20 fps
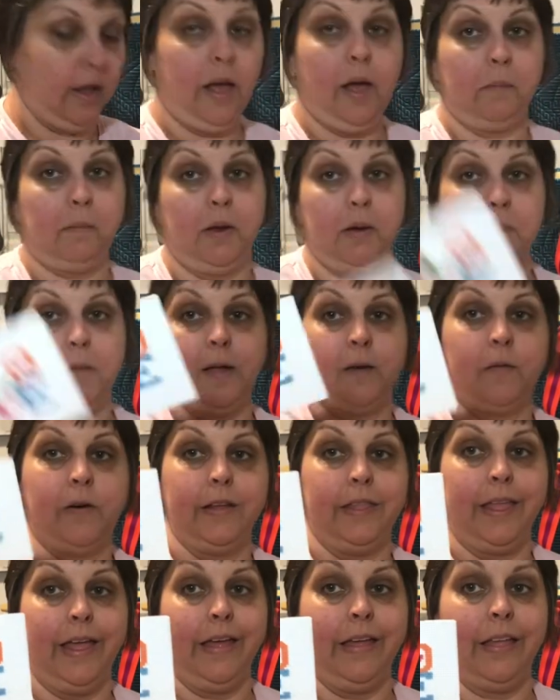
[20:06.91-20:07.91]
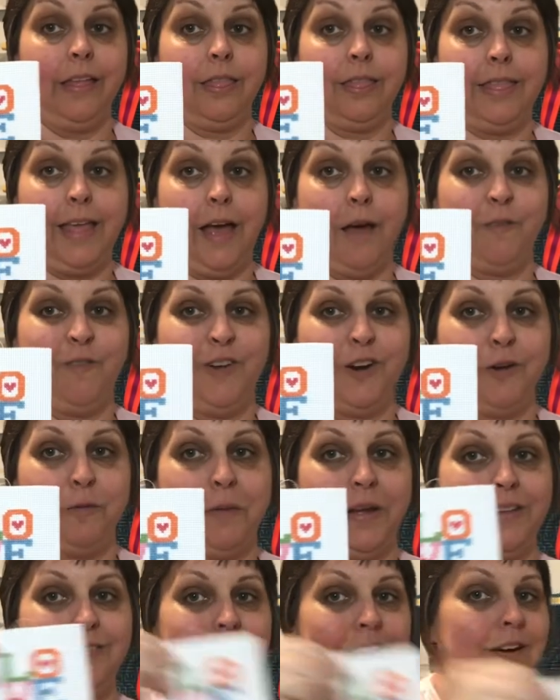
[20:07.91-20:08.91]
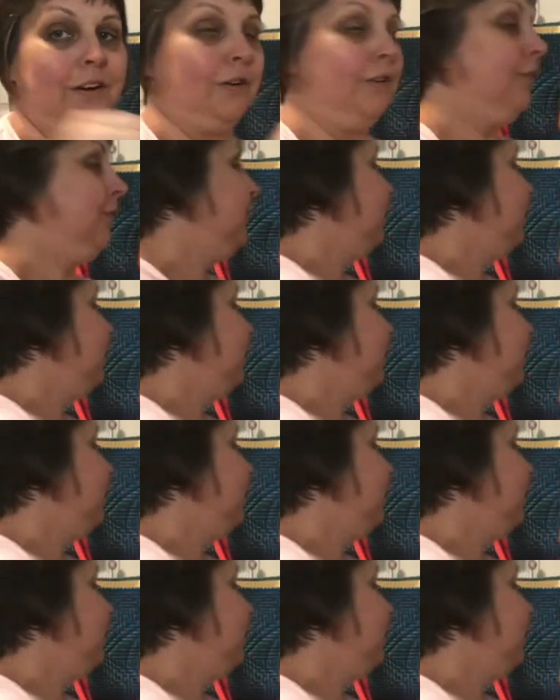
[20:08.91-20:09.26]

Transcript: I'm going to make one that, that one of my centers.